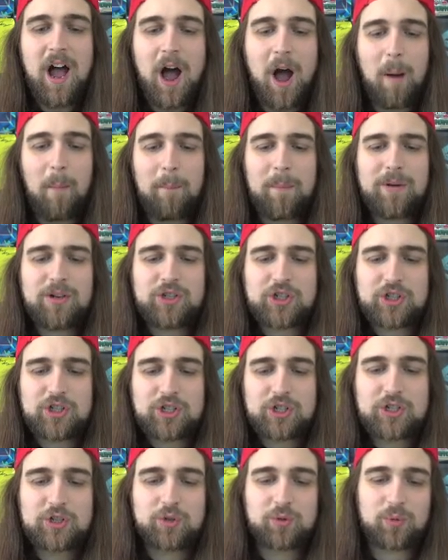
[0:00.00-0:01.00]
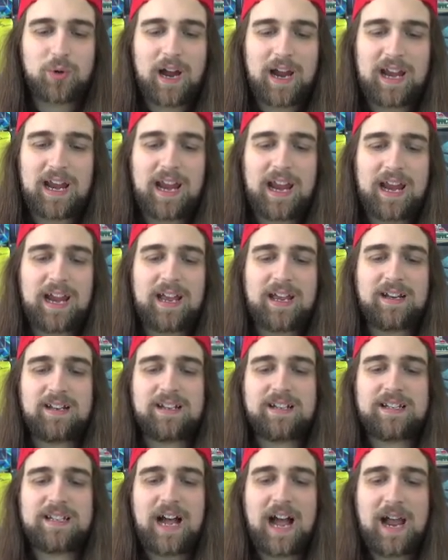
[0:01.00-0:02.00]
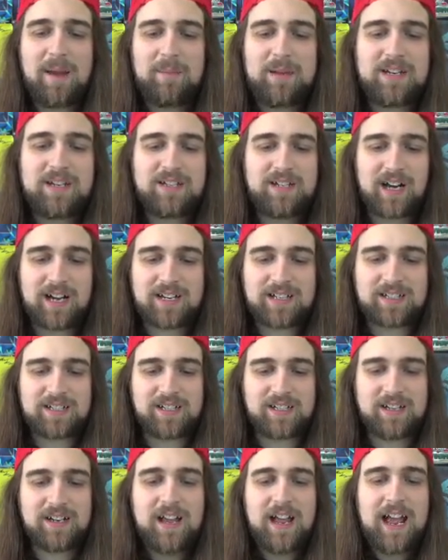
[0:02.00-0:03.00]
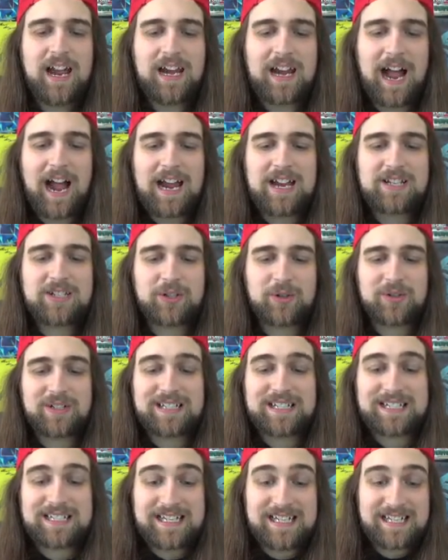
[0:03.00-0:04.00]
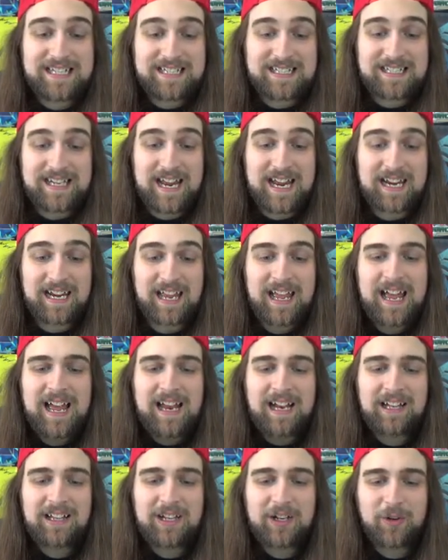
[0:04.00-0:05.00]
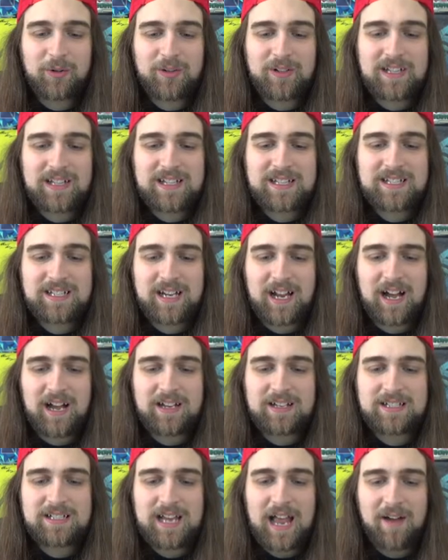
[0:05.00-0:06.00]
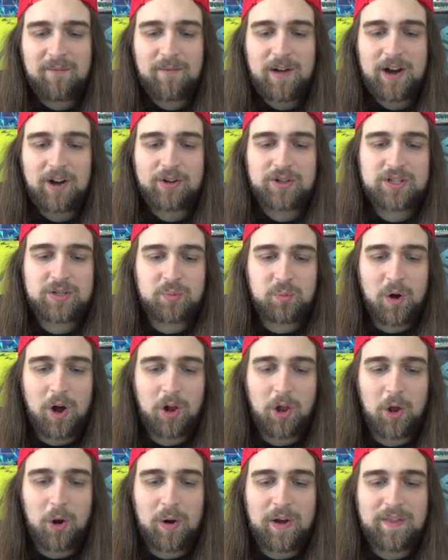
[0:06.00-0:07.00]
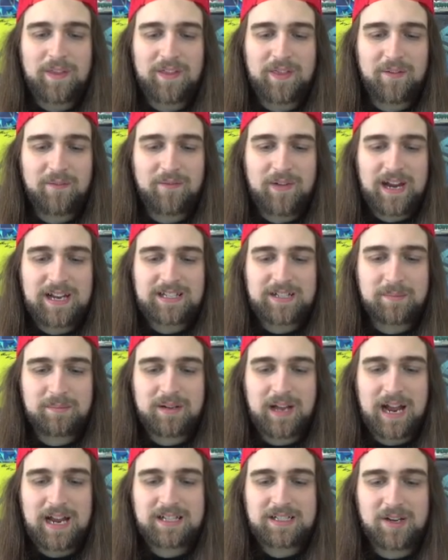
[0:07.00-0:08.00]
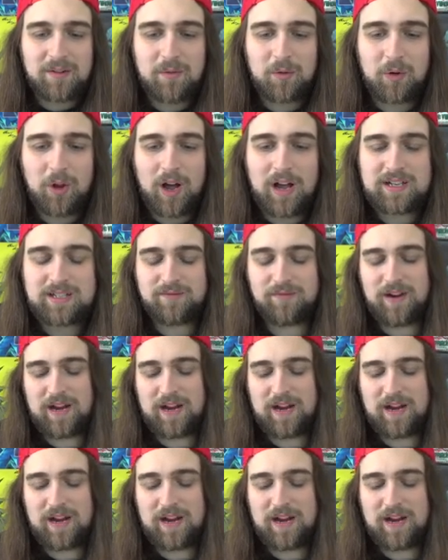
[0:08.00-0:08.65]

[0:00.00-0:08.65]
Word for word: Um, Magician's Right Hand, Diamond Dustin, Kaiser Sea Snake, Lyrilusc uh, Sapphire Swallow, and then the Phantom Knights of Lost